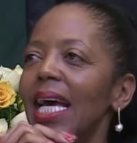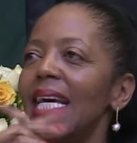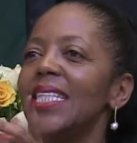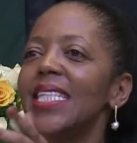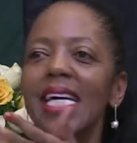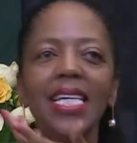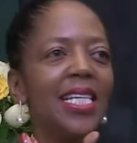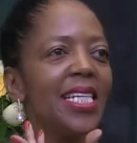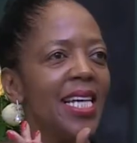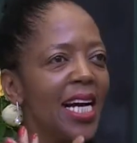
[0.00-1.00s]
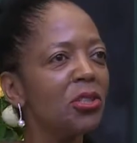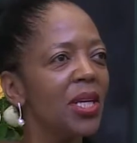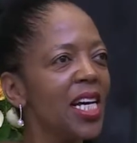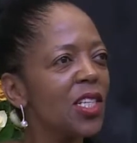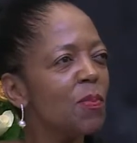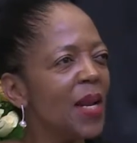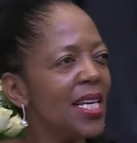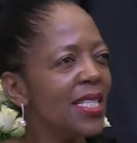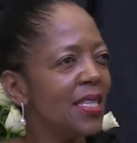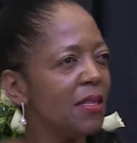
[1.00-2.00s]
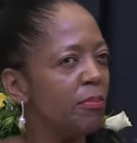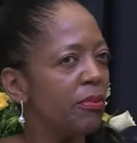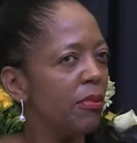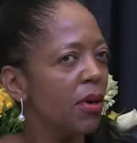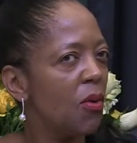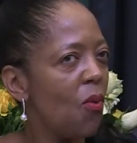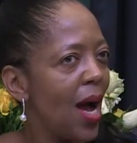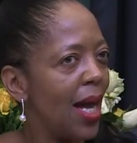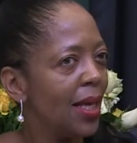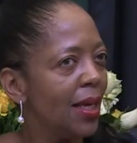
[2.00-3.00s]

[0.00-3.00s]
And he actually explains in the book why.